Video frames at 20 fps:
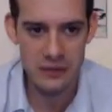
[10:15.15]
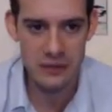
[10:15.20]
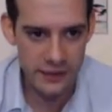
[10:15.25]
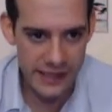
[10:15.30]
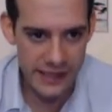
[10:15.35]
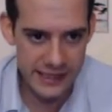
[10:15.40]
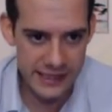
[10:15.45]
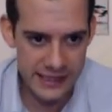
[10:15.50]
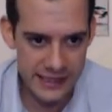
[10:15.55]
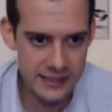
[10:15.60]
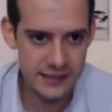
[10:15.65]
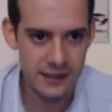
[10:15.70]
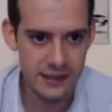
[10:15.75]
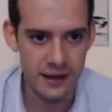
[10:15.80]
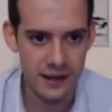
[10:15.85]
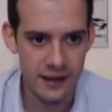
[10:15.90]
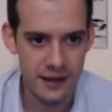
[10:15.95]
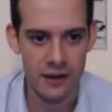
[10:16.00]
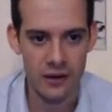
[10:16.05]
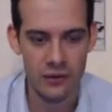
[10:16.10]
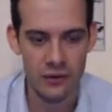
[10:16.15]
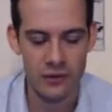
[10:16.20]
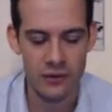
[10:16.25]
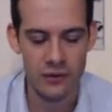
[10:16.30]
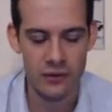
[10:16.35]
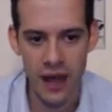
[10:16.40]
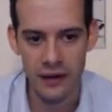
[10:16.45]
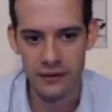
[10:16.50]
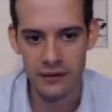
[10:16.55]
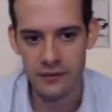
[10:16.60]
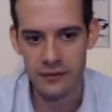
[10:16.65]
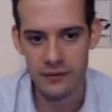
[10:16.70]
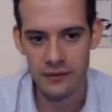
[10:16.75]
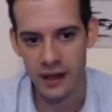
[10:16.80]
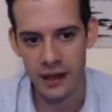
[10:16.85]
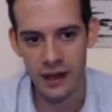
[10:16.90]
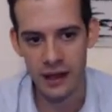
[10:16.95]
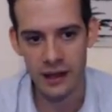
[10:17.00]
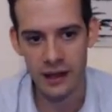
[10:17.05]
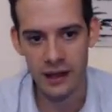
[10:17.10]
Least uh, uh not
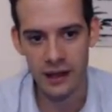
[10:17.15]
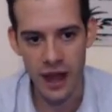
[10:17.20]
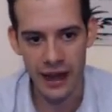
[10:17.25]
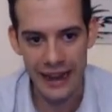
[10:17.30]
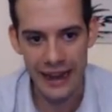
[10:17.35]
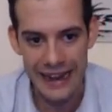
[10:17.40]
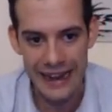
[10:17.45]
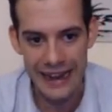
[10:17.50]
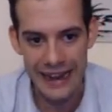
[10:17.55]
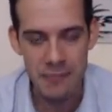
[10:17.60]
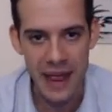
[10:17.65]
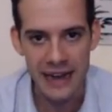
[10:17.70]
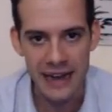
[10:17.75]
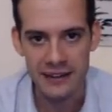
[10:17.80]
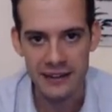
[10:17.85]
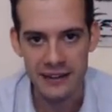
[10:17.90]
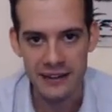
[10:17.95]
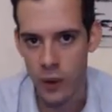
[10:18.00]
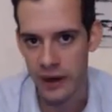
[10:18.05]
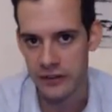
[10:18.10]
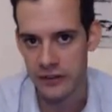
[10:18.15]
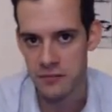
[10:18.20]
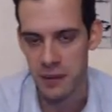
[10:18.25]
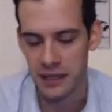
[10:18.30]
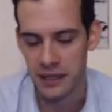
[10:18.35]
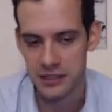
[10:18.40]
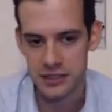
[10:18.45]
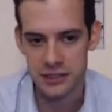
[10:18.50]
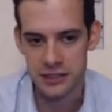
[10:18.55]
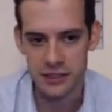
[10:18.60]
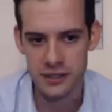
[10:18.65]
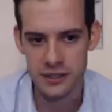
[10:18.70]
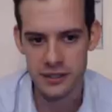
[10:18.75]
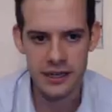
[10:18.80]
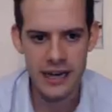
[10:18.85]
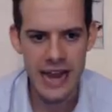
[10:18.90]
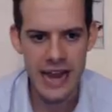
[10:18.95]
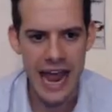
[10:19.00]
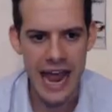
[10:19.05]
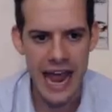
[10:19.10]
uh, not impacted quite as much,
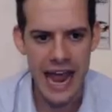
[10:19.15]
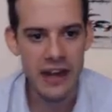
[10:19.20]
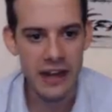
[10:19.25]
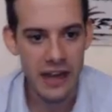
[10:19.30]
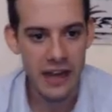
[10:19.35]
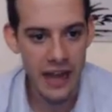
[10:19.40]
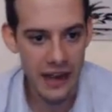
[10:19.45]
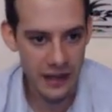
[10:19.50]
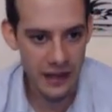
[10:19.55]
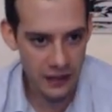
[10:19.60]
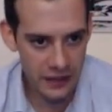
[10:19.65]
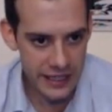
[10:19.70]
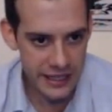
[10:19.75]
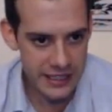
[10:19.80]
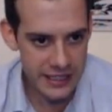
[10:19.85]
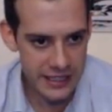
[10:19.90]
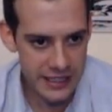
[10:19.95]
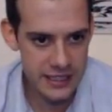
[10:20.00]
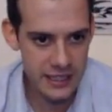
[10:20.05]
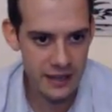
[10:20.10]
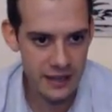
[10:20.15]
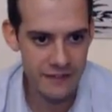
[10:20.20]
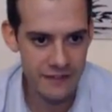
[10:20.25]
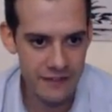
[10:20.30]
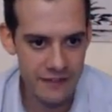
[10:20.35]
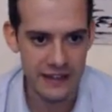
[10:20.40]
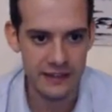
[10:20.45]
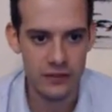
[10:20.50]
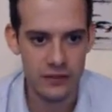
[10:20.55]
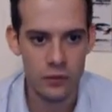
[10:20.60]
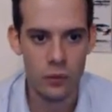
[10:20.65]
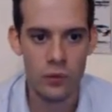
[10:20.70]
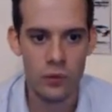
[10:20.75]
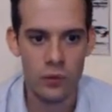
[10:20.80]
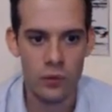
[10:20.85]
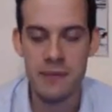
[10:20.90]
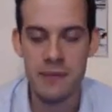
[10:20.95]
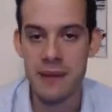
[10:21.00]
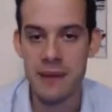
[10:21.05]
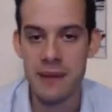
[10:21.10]
and then least affected
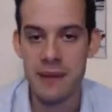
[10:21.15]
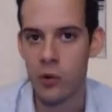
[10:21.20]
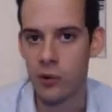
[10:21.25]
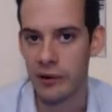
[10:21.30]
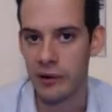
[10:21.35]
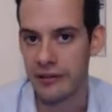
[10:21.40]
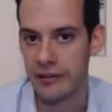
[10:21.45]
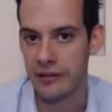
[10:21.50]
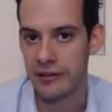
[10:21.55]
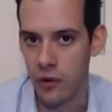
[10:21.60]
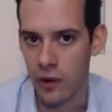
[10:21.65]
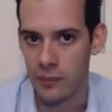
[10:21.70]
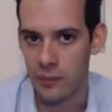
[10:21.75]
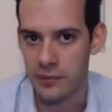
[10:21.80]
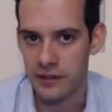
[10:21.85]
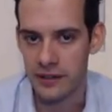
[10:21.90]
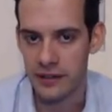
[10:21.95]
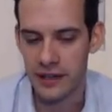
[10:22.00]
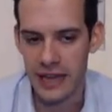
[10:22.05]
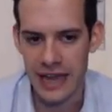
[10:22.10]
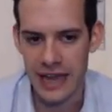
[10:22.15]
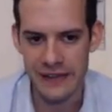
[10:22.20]
were the people who were informed.